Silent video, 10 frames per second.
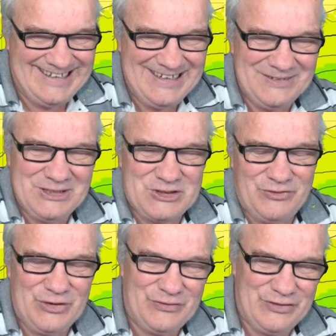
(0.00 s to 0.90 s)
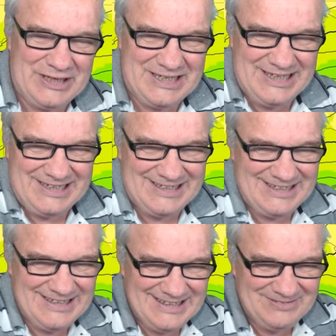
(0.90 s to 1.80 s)
Wishful thinking.
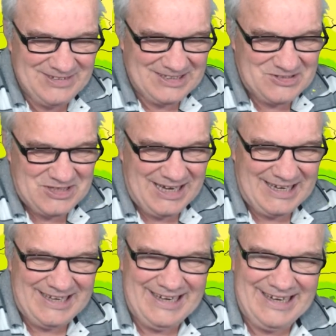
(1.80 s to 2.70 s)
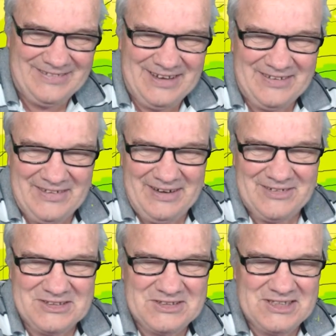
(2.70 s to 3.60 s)
But that
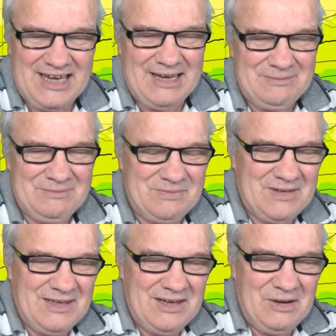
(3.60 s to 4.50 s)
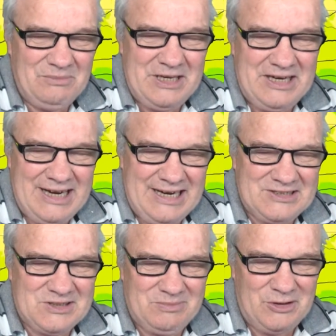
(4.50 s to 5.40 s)
was
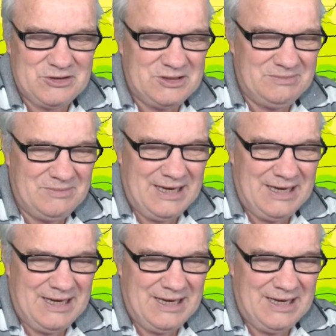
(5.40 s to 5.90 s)
Medax, the possum